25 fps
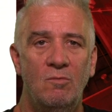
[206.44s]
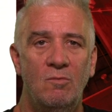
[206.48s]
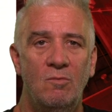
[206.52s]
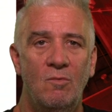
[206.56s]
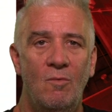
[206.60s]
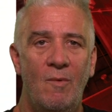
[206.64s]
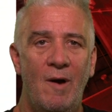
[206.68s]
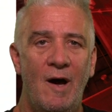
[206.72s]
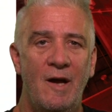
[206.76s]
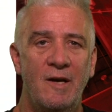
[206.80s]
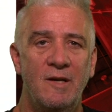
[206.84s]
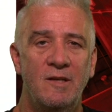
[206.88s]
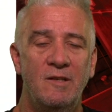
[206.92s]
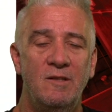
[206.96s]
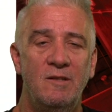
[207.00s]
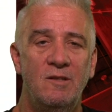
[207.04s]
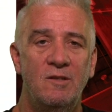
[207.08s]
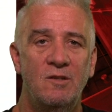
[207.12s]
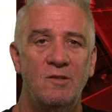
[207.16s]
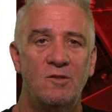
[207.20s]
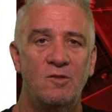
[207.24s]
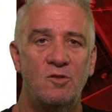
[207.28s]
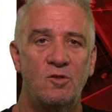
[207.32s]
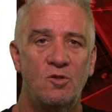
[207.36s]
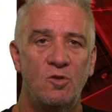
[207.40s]
1,
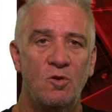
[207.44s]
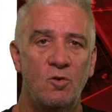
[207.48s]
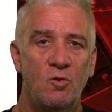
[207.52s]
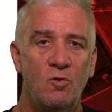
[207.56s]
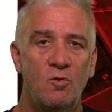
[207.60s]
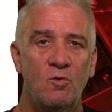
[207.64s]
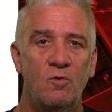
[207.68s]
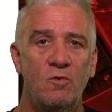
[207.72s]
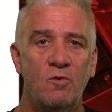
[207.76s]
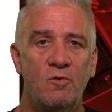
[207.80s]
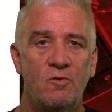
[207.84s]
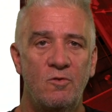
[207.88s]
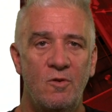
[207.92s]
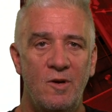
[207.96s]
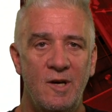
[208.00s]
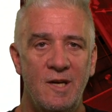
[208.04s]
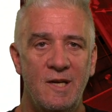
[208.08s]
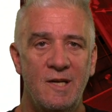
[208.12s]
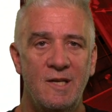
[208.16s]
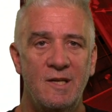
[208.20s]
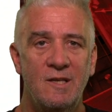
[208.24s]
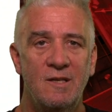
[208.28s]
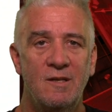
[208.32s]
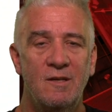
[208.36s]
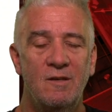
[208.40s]
2,
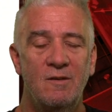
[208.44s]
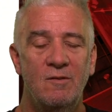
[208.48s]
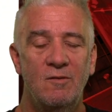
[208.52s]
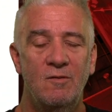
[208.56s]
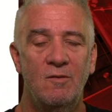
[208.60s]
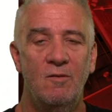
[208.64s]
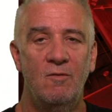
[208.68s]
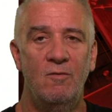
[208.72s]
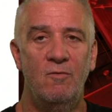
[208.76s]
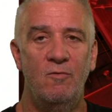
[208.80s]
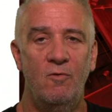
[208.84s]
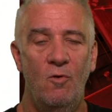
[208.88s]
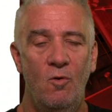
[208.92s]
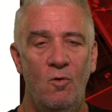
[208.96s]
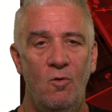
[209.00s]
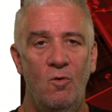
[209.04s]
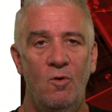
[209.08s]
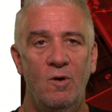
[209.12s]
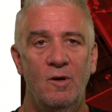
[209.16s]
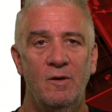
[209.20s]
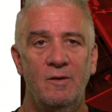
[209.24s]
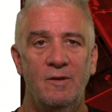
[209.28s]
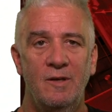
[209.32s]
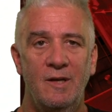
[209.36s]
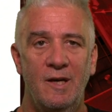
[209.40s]
3,
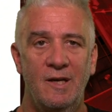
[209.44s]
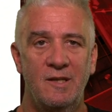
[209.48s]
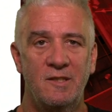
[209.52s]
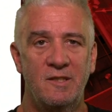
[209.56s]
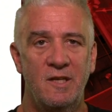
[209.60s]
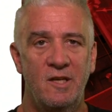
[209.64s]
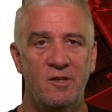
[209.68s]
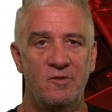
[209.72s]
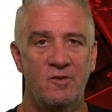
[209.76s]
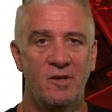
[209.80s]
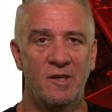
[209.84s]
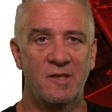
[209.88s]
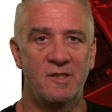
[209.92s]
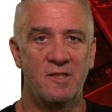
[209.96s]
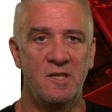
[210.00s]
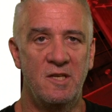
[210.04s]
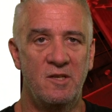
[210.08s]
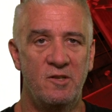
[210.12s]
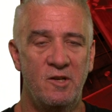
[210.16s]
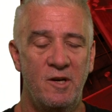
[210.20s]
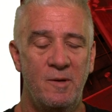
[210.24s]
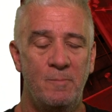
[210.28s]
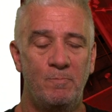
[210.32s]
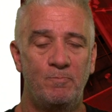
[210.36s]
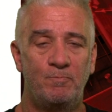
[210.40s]
4, etc.,
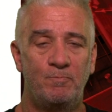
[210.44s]
etc.